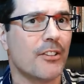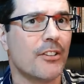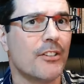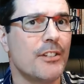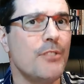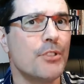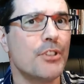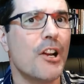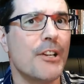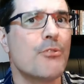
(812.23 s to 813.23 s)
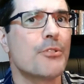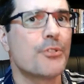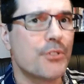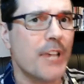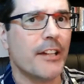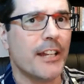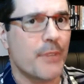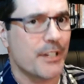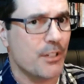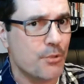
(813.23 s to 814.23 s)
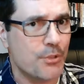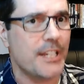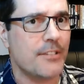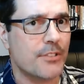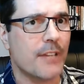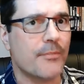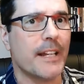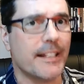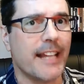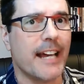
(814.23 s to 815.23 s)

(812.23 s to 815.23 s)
You start your selling when you see stuff like that